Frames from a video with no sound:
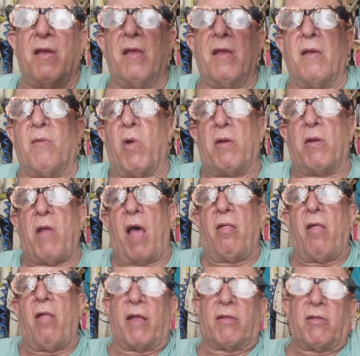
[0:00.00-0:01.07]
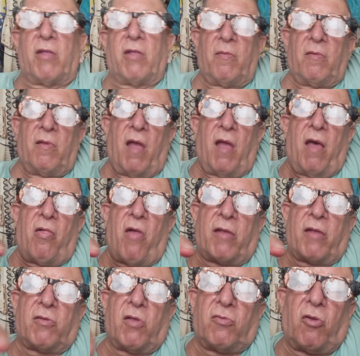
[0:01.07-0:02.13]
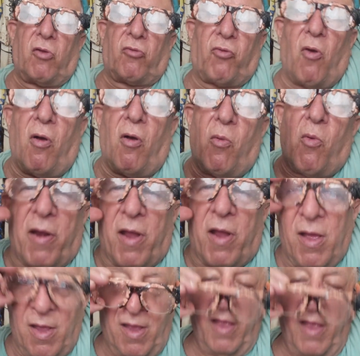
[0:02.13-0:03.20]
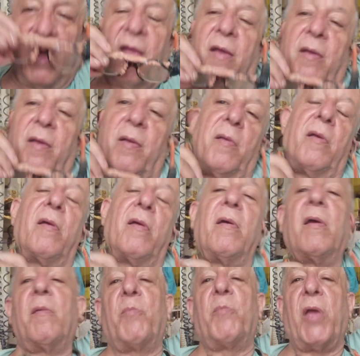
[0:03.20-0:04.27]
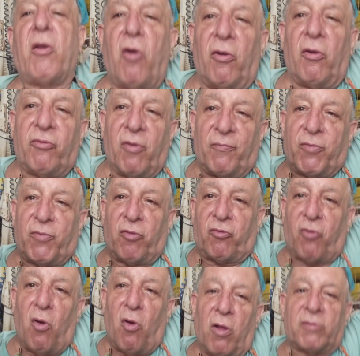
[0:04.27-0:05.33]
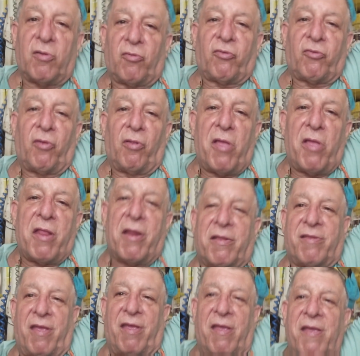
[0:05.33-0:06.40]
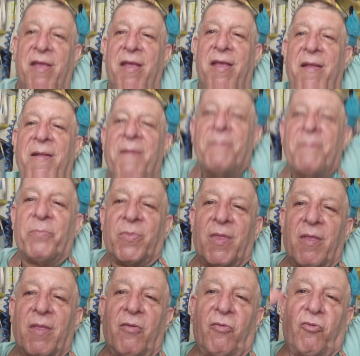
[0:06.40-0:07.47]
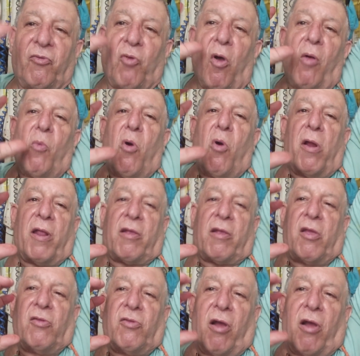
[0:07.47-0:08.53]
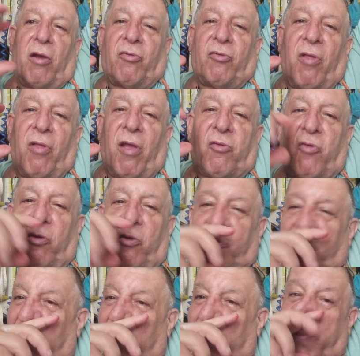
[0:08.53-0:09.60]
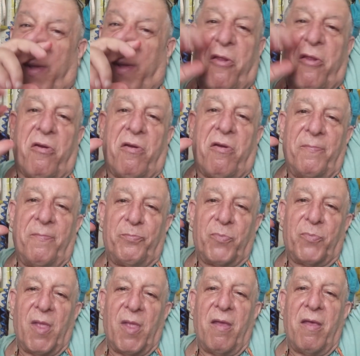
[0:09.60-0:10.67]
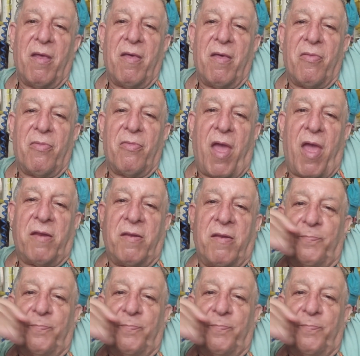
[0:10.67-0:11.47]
When I liked the salt water because of the salt, the salinity. Salt water conducts electricity better than